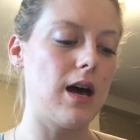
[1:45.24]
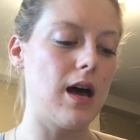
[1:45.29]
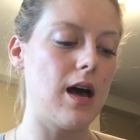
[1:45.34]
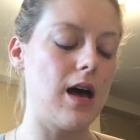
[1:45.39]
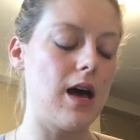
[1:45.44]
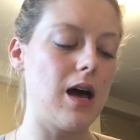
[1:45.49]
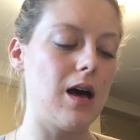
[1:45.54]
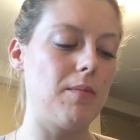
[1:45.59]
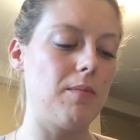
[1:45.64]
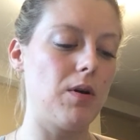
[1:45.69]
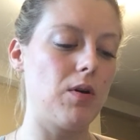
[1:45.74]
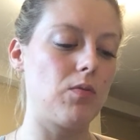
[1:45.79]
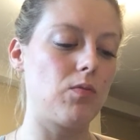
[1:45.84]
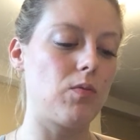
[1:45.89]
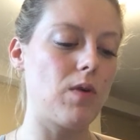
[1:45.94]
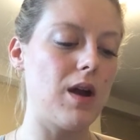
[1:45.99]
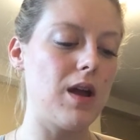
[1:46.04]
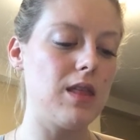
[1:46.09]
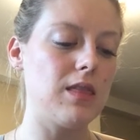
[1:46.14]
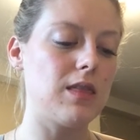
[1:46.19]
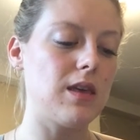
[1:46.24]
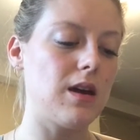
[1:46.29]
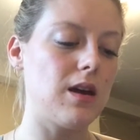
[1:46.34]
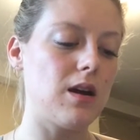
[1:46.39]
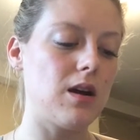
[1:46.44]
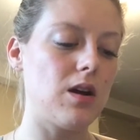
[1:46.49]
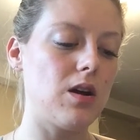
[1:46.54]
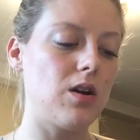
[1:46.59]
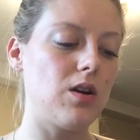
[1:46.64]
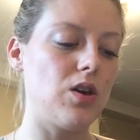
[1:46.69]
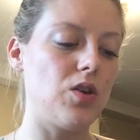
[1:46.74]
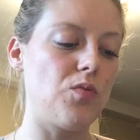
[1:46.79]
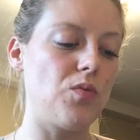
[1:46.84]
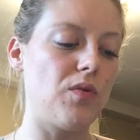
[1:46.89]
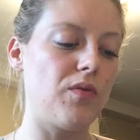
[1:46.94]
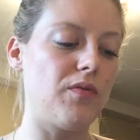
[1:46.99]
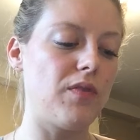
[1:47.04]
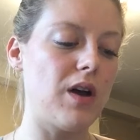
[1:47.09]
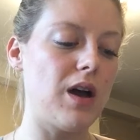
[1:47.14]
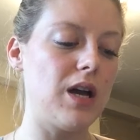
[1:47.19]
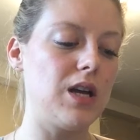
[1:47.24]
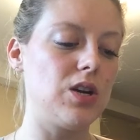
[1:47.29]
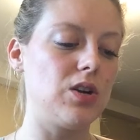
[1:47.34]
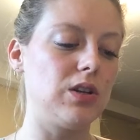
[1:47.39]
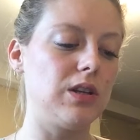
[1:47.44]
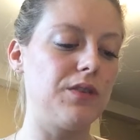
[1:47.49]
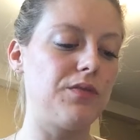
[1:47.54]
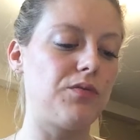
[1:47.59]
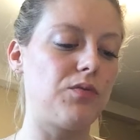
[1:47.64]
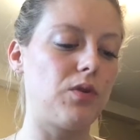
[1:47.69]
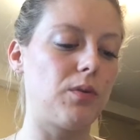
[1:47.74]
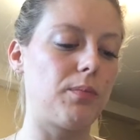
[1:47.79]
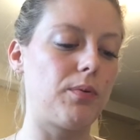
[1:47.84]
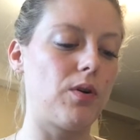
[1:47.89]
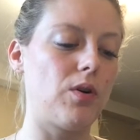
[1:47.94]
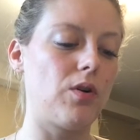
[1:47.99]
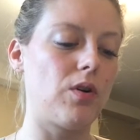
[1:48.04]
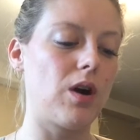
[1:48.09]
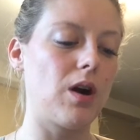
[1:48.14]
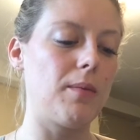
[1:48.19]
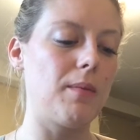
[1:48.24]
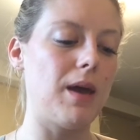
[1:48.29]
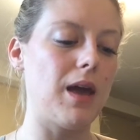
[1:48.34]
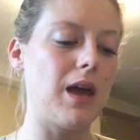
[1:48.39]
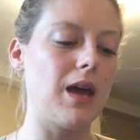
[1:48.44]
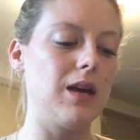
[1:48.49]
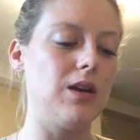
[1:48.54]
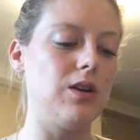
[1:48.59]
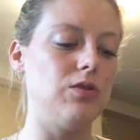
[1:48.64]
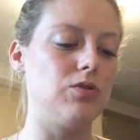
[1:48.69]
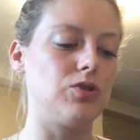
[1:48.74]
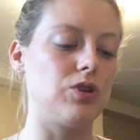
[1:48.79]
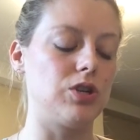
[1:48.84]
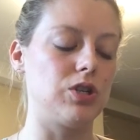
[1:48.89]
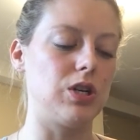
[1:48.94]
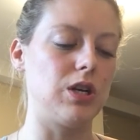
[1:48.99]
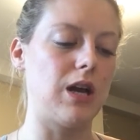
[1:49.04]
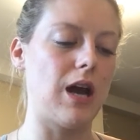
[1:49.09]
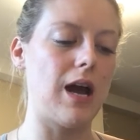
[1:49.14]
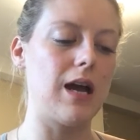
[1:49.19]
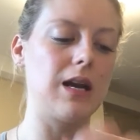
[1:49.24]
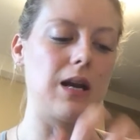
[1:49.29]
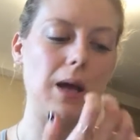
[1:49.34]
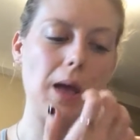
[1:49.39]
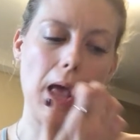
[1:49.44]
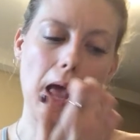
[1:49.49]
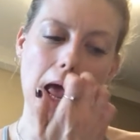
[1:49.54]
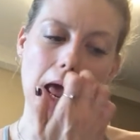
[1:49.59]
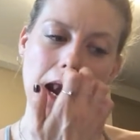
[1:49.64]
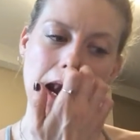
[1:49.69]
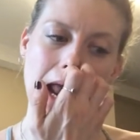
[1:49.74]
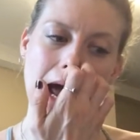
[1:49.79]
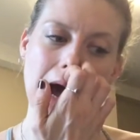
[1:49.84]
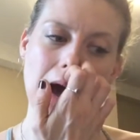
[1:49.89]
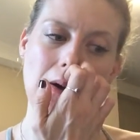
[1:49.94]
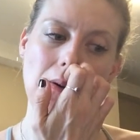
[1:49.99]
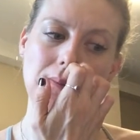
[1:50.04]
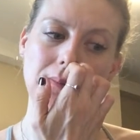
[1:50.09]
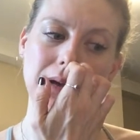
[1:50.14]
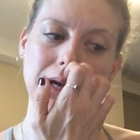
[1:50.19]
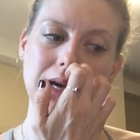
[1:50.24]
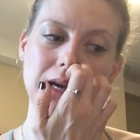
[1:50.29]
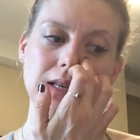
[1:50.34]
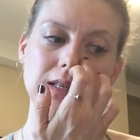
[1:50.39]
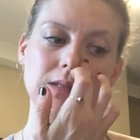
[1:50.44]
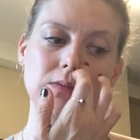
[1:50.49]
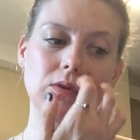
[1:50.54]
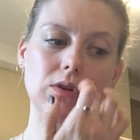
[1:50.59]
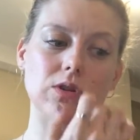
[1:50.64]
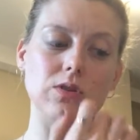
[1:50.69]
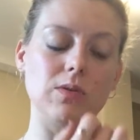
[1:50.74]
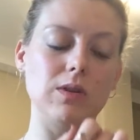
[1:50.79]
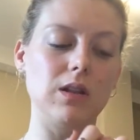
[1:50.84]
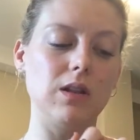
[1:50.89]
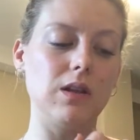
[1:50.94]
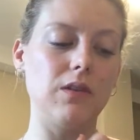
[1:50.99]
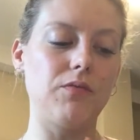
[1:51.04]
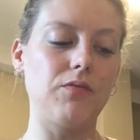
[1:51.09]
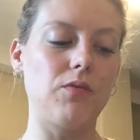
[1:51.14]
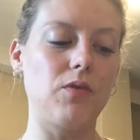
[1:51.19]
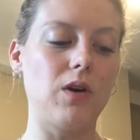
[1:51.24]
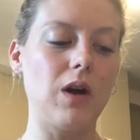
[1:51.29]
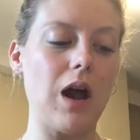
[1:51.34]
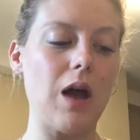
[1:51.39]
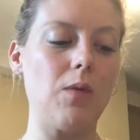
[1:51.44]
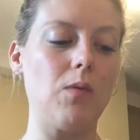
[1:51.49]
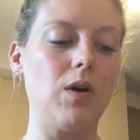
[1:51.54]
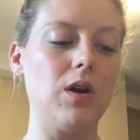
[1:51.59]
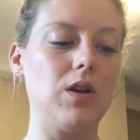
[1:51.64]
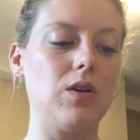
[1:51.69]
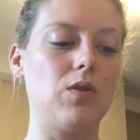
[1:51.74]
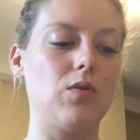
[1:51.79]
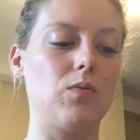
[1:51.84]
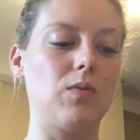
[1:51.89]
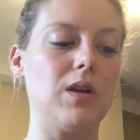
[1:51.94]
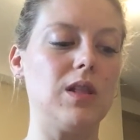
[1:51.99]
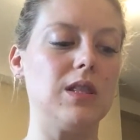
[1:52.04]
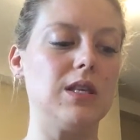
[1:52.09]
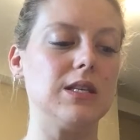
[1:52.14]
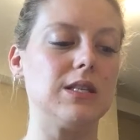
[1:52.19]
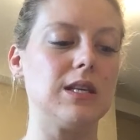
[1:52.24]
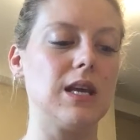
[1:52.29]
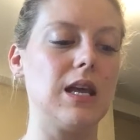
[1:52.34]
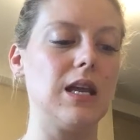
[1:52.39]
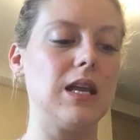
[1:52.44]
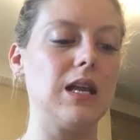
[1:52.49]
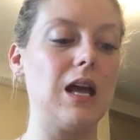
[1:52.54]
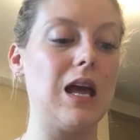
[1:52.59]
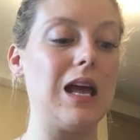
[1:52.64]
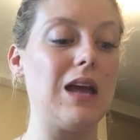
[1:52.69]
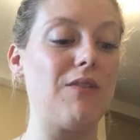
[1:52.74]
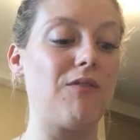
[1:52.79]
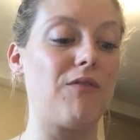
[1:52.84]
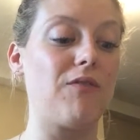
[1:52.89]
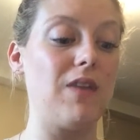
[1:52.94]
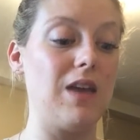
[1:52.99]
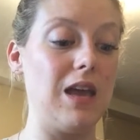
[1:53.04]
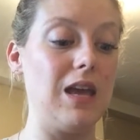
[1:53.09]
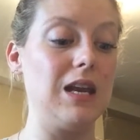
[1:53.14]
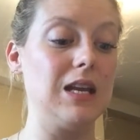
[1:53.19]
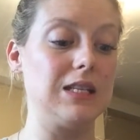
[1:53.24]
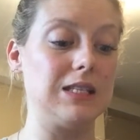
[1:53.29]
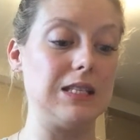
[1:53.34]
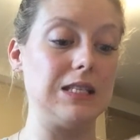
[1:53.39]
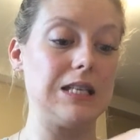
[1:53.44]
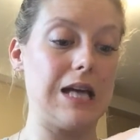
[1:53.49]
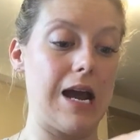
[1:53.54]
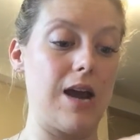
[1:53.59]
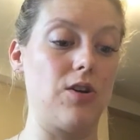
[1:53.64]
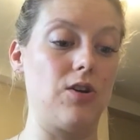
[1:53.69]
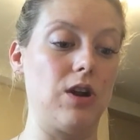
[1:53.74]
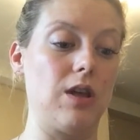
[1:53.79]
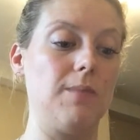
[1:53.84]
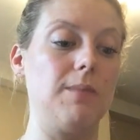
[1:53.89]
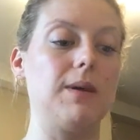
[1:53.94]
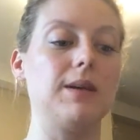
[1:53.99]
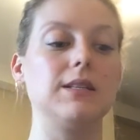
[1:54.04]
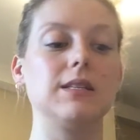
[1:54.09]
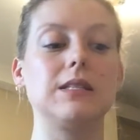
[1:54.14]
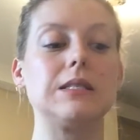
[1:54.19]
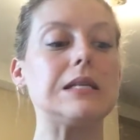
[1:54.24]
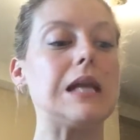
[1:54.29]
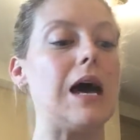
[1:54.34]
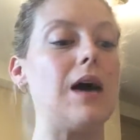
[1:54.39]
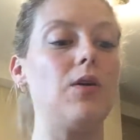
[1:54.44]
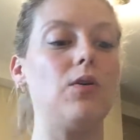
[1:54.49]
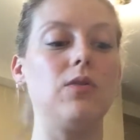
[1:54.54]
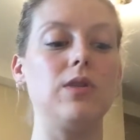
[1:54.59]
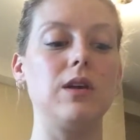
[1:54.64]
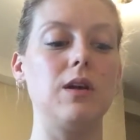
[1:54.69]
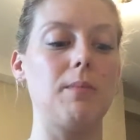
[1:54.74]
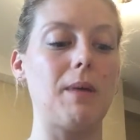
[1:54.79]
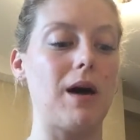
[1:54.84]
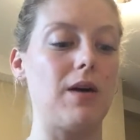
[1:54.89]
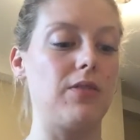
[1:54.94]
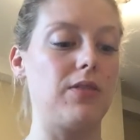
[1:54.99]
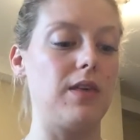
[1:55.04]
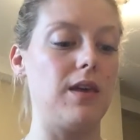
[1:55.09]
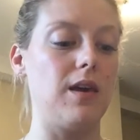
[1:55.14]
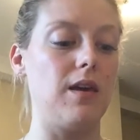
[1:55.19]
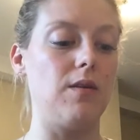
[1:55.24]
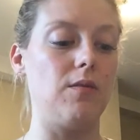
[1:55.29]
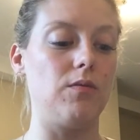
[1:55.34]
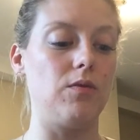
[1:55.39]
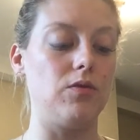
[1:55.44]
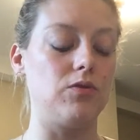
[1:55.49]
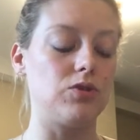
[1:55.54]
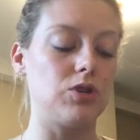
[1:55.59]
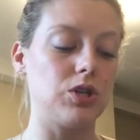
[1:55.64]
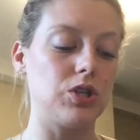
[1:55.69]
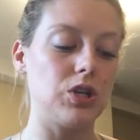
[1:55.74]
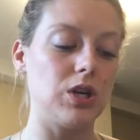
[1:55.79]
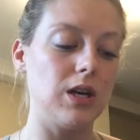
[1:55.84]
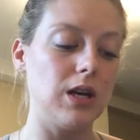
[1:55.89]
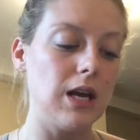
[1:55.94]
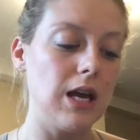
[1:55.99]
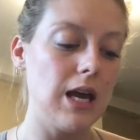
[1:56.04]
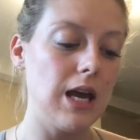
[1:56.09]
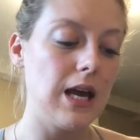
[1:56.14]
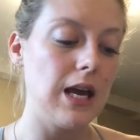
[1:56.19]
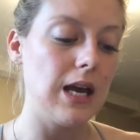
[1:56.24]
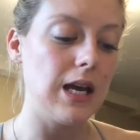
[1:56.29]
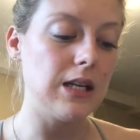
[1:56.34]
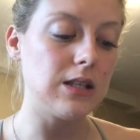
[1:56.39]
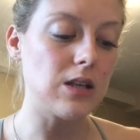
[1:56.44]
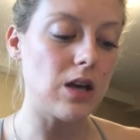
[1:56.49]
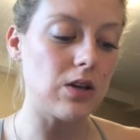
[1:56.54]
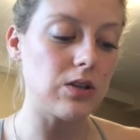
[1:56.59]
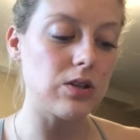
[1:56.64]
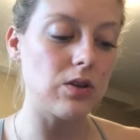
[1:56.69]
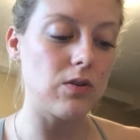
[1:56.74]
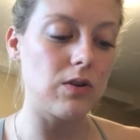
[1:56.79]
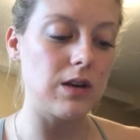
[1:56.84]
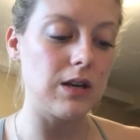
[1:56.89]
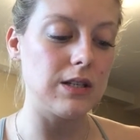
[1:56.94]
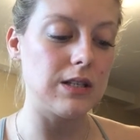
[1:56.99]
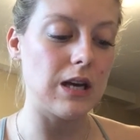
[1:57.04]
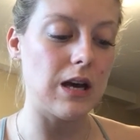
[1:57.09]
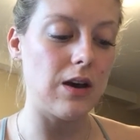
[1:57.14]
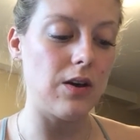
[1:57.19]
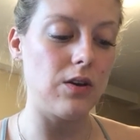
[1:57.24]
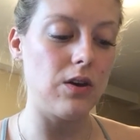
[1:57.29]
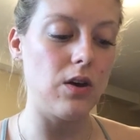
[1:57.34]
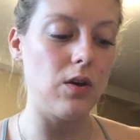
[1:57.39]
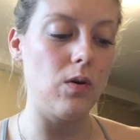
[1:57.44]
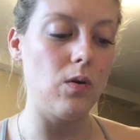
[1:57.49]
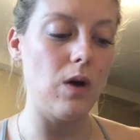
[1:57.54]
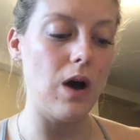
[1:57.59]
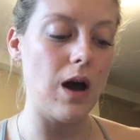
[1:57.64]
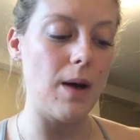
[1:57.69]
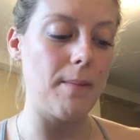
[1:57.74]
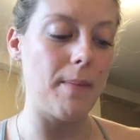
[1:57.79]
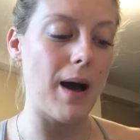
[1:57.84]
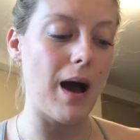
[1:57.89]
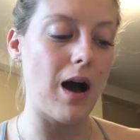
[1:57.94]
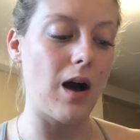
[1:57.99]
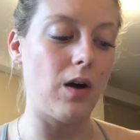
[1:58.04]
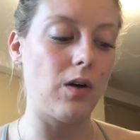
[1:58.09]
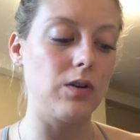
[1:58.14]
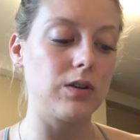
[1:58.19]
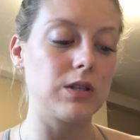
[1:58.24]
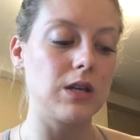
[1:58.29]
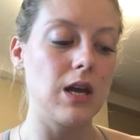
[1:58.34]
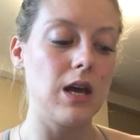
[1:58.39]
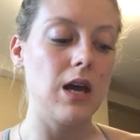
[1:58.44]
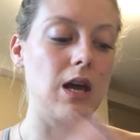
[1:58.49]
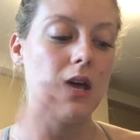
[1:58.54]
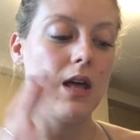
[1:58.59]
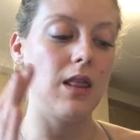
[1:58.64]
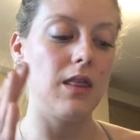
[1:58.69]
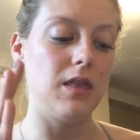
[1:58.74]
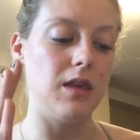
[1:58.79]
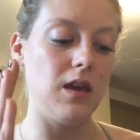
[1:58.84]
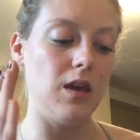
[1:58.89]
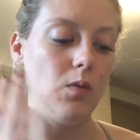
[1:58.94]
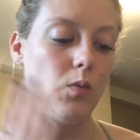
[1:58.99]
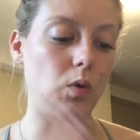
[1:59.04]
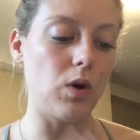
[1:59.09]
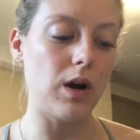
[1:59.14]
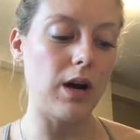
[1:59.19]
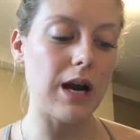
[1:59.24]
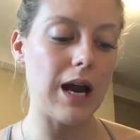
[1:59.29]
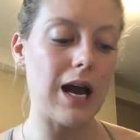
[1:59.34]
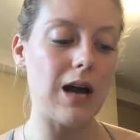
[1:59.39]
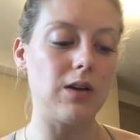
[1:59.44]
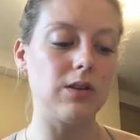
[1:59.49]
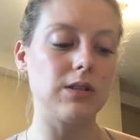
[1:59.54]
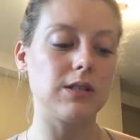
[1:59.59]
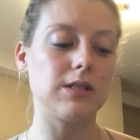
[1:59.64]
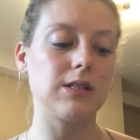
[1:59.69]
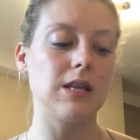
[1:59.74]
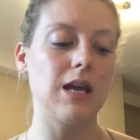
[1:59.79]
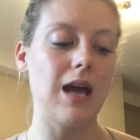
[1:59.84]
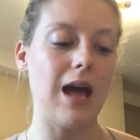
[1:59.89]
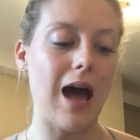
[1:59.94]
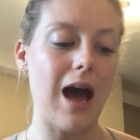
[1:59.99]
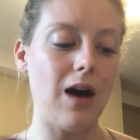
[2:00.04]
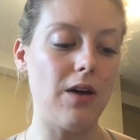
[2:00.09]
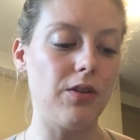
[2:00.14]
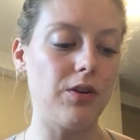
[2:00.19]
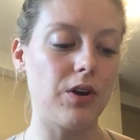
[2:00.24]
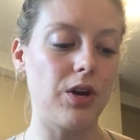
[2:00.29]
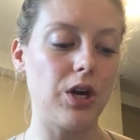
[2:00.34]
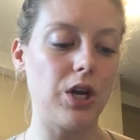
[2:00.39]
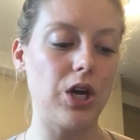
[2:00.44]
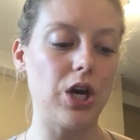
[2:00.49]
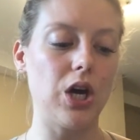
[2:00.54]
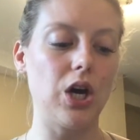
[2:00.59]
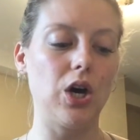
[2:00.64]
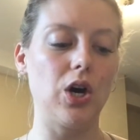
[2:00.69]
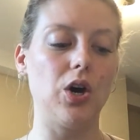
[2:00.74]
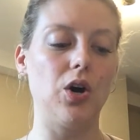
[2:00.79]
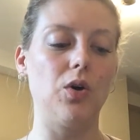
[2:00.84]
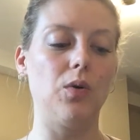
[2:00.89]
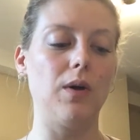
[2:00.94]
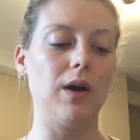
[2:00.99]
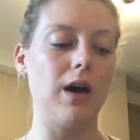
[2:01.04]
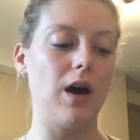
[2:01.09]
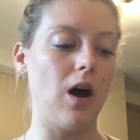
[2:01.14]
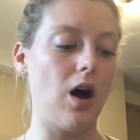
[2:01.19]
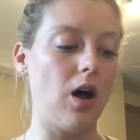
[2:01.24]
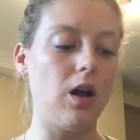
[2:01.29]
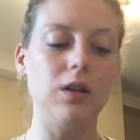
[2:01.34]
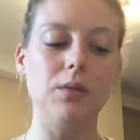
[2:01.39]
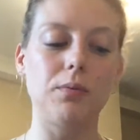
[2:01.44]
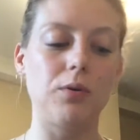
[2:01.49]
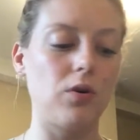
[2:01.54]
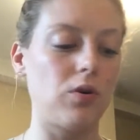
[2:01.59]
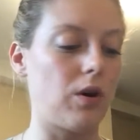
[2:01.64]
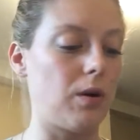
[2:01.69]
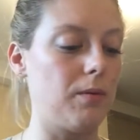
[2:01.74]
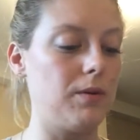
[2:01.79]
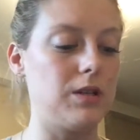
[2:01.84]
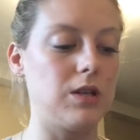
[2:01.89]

Right there, you will find your Lift 4 program and nutrition guide. Now, because we're doing the Lift 4, I want you to read this in its entirety, because it's not only about the nutrition, it's also going to tell you about the workouts, how they're going to go, all the program